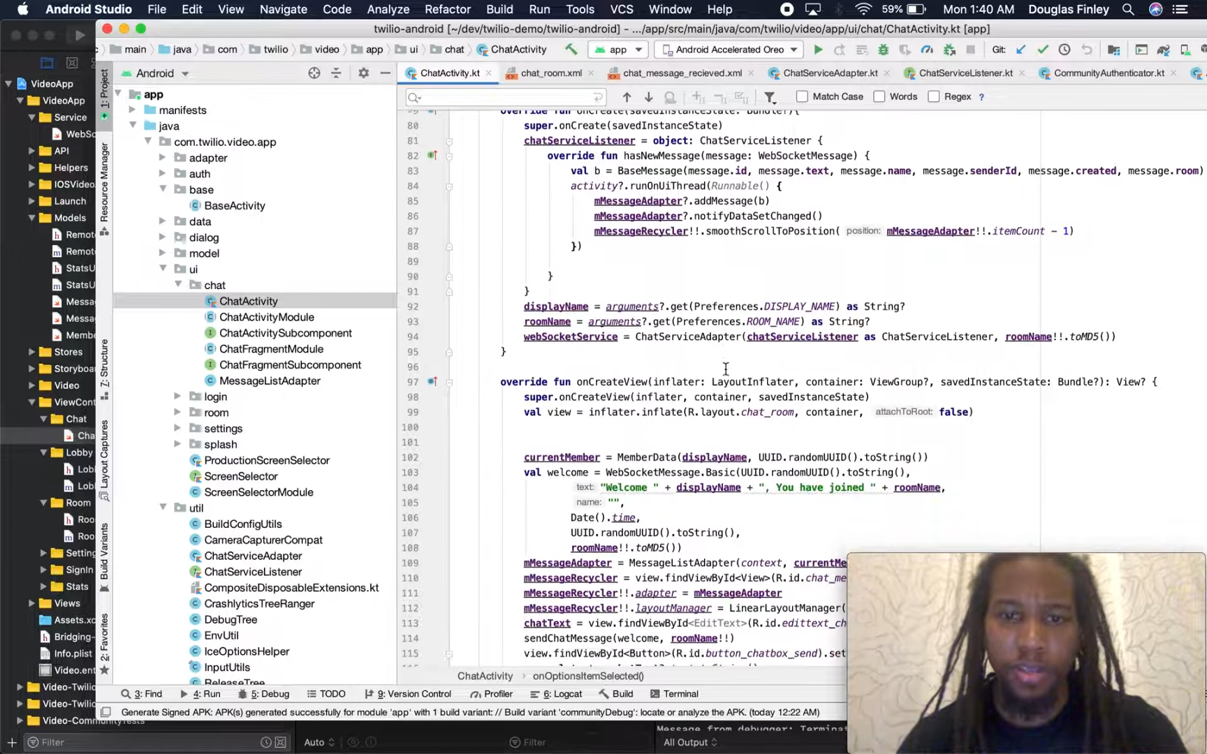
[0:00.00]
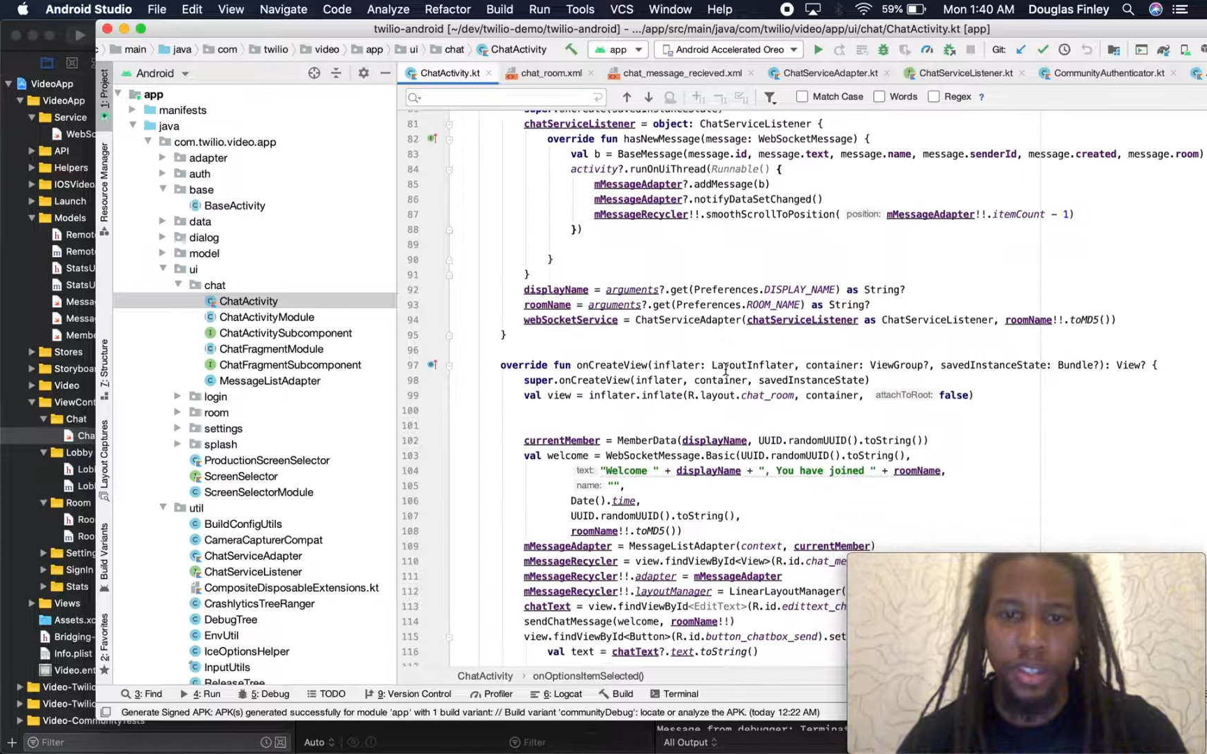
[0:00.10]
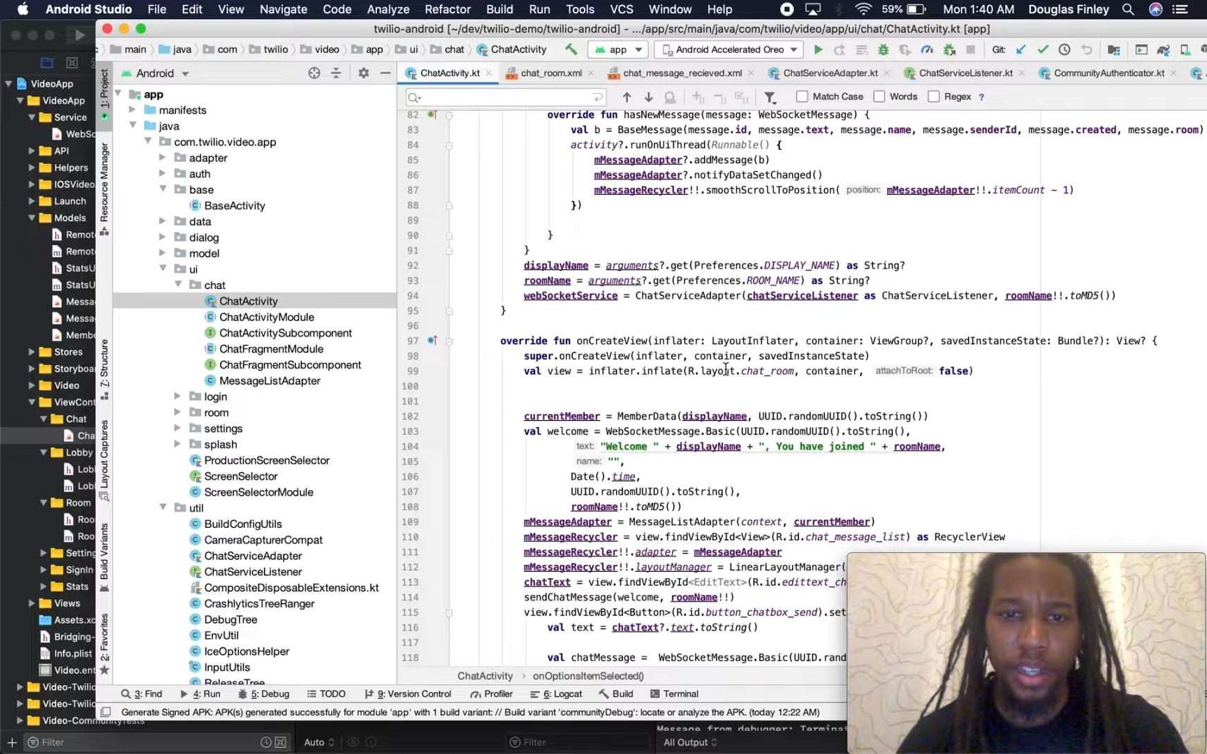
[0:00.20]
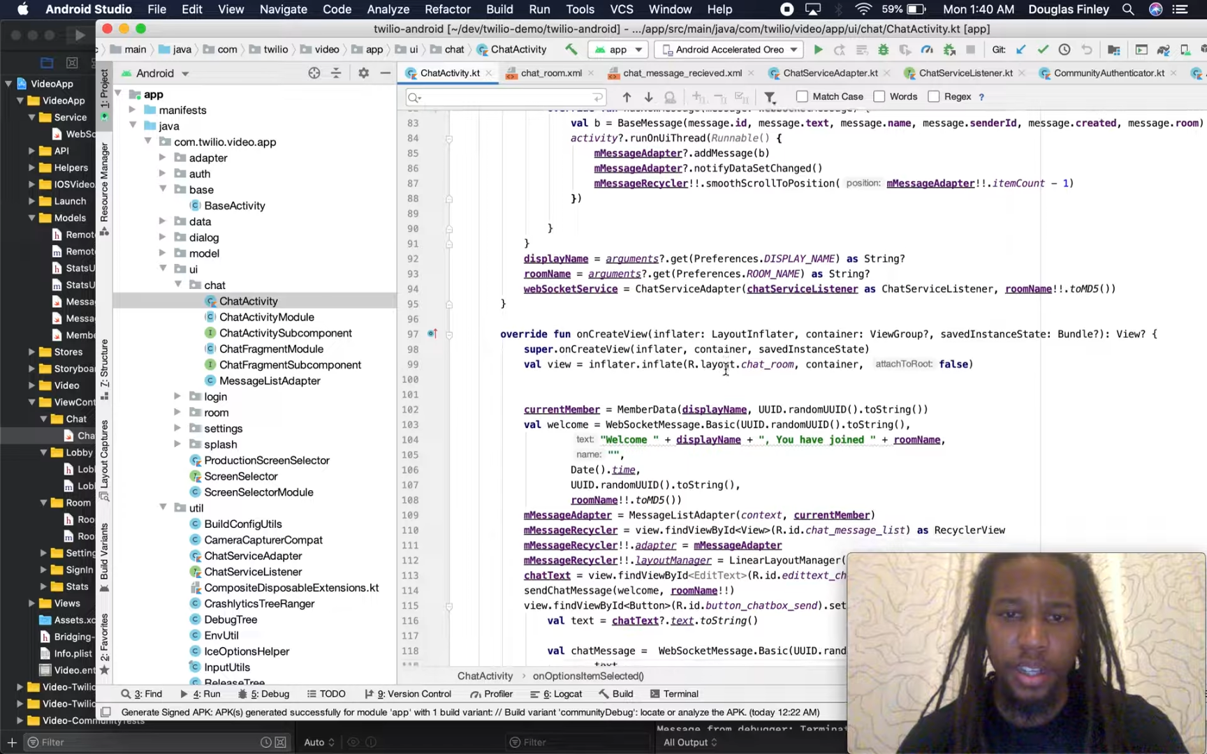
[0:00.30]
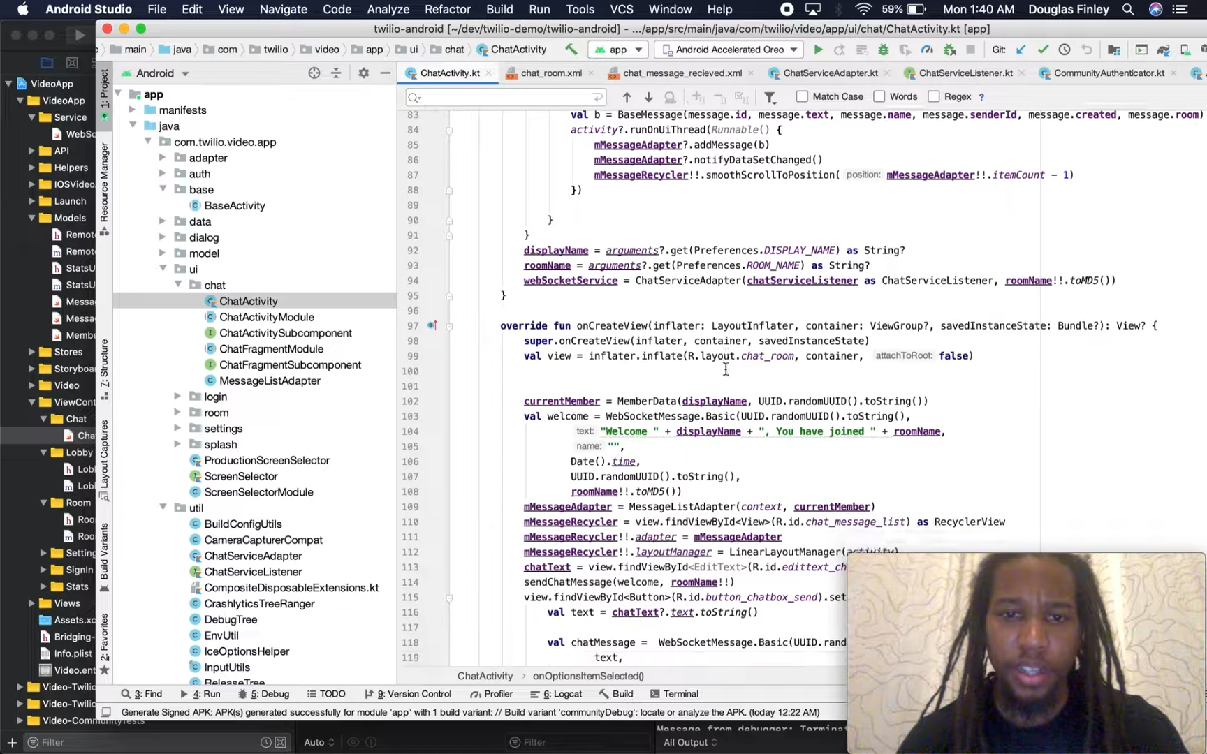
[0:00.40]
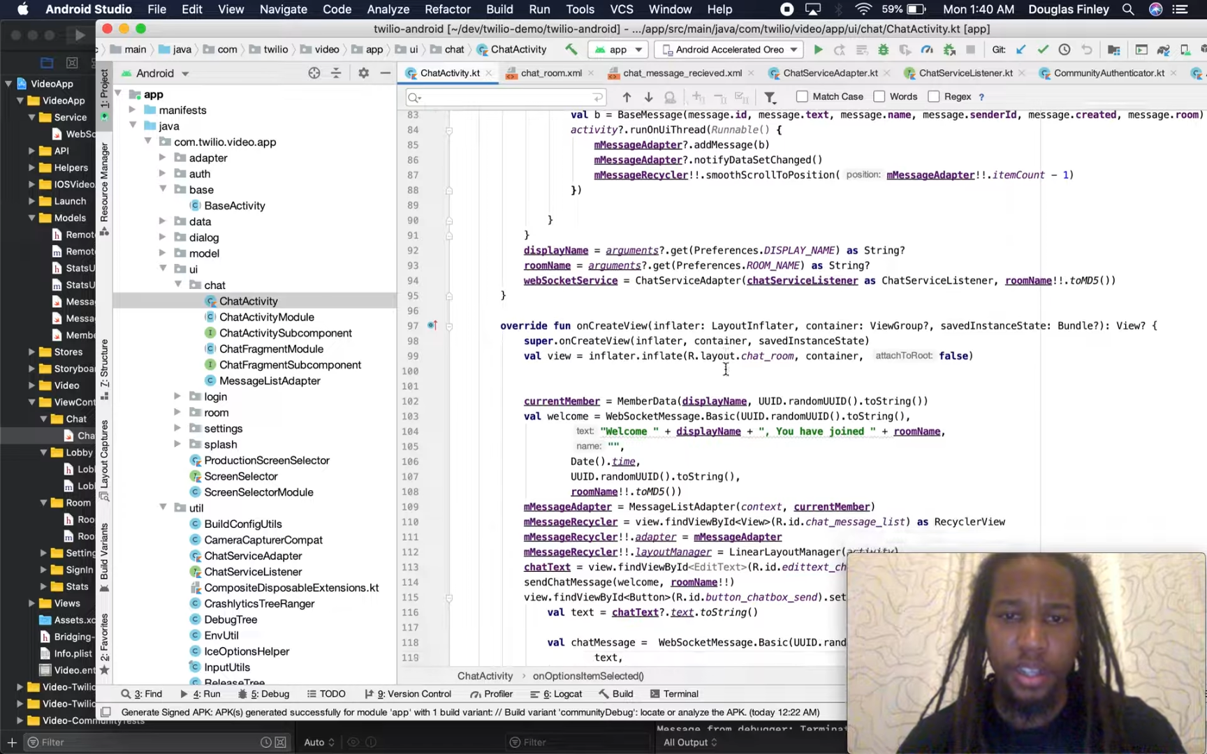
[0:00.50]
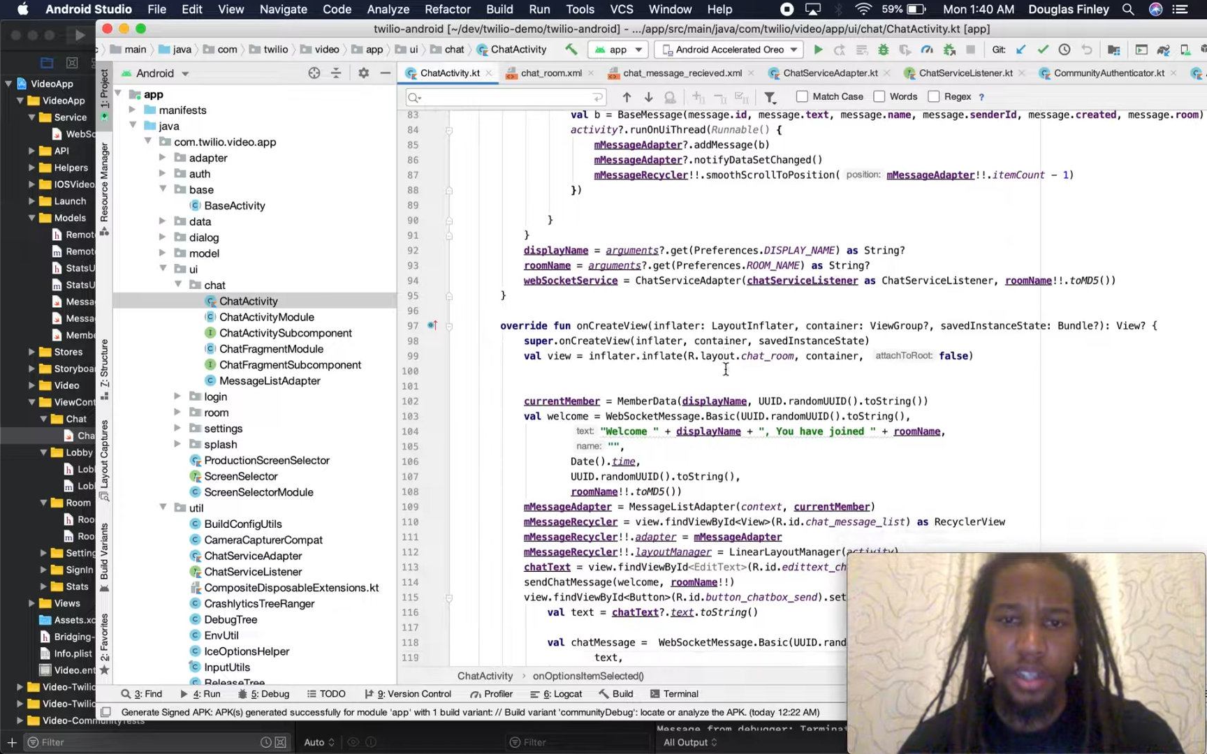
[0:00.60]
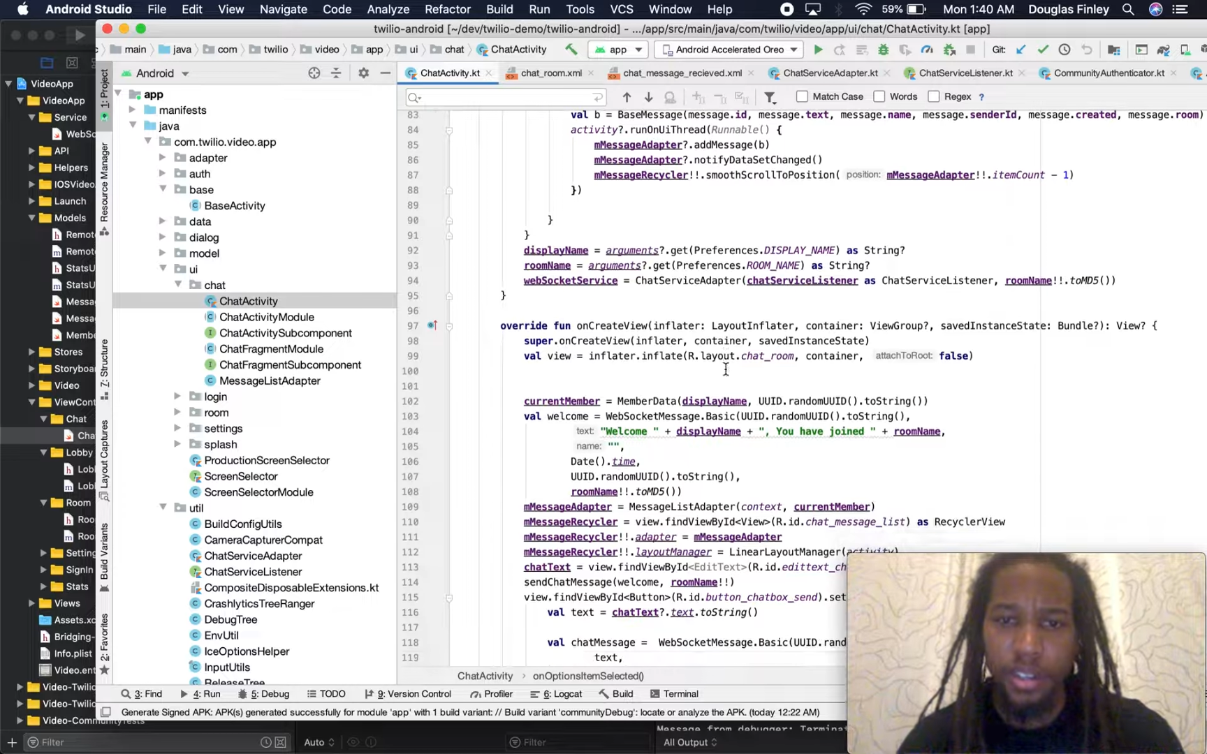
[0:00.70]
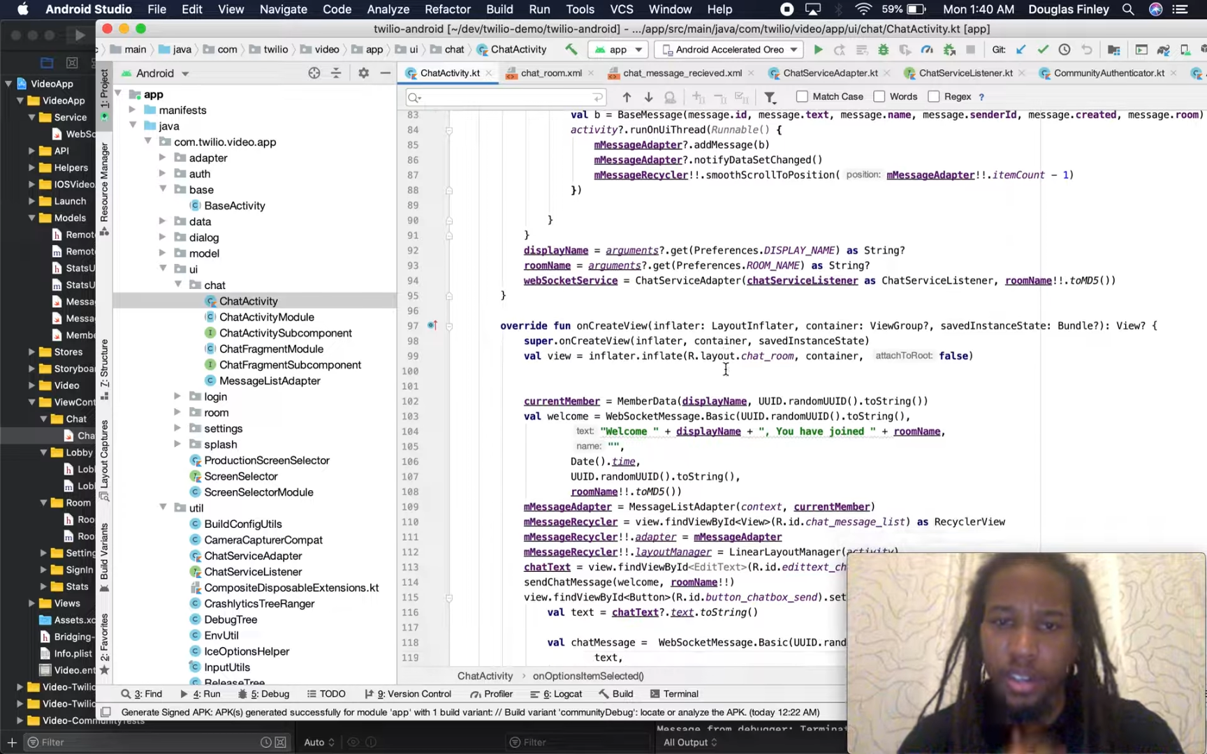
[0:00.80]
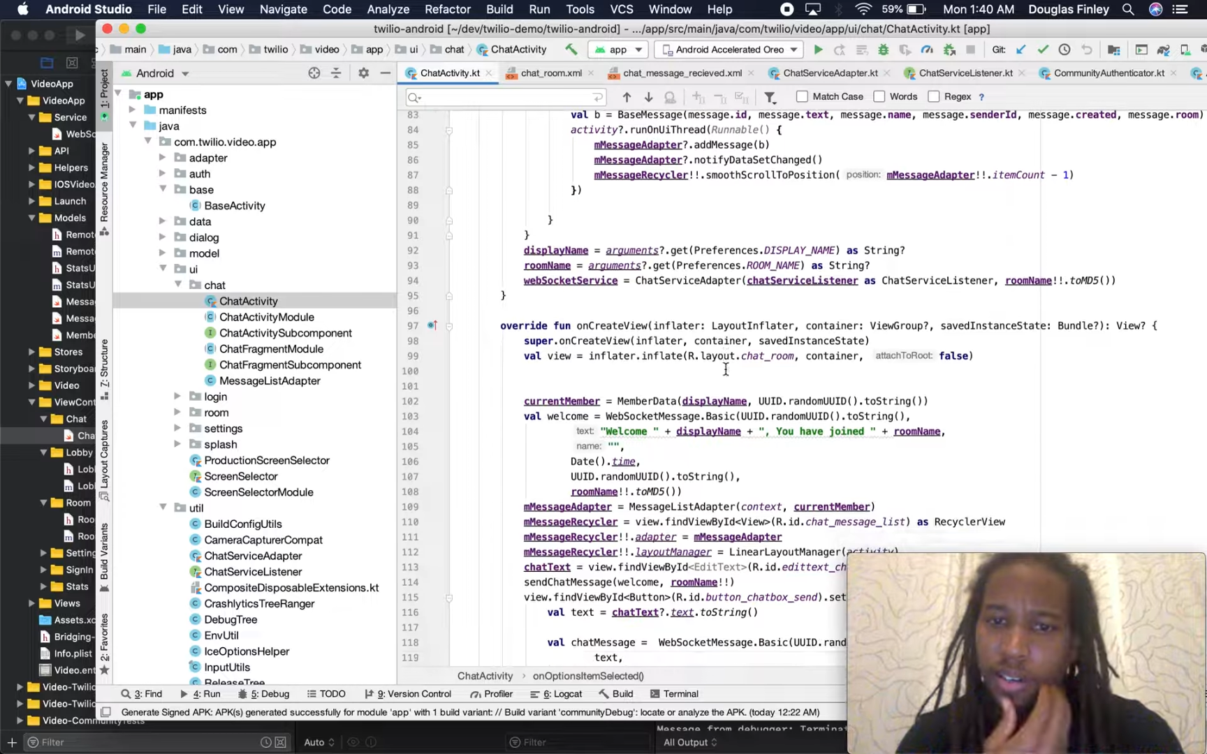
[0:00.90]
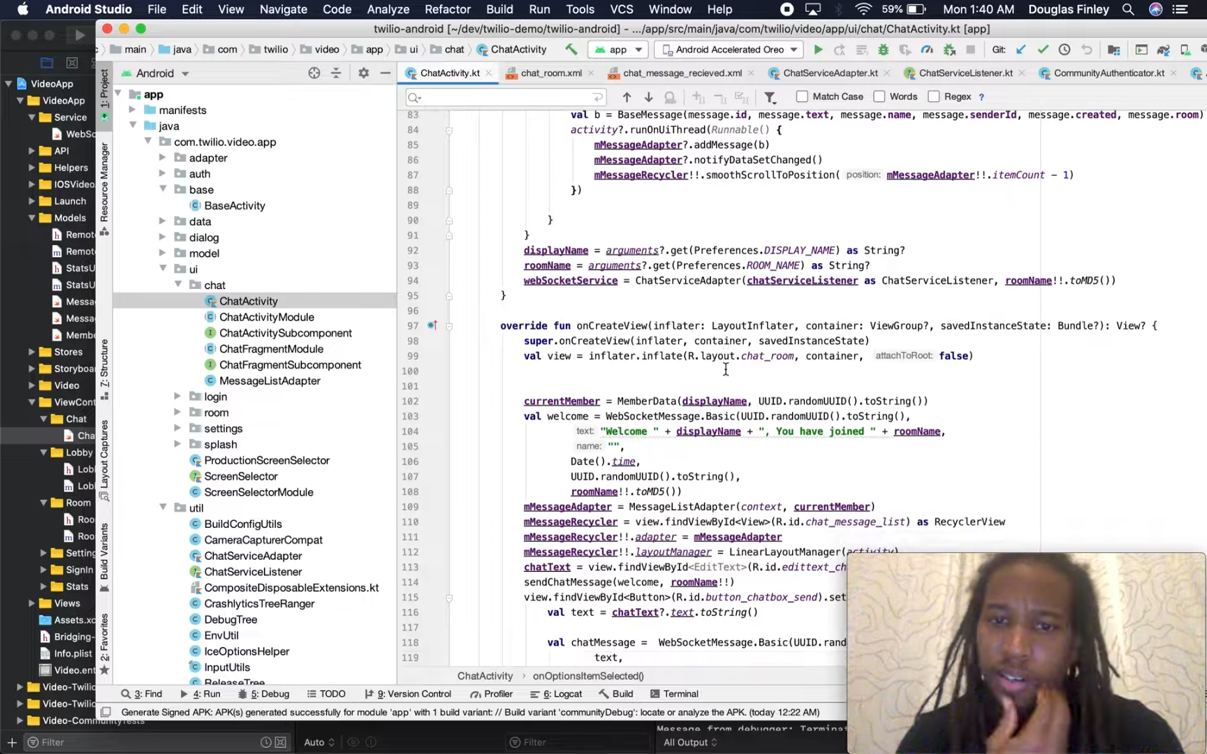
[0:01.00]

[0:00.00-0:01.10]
to date and